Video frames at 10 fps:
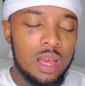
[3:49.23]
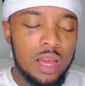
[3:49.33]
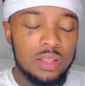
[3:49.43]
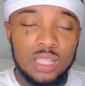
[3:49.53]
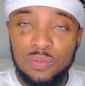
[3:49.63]

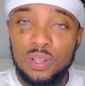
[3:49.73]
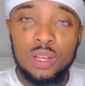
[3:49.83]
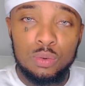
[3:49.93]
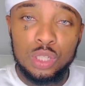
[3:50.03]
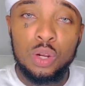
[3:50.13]
and this
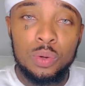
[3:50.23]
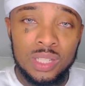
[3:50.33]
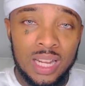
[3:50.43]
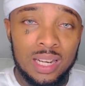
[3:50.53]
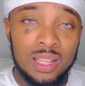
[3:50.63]
video showed
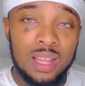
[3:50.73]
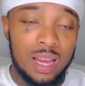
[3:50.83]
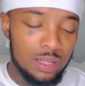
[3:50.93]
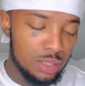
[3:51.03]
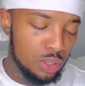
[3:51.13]
exactly that.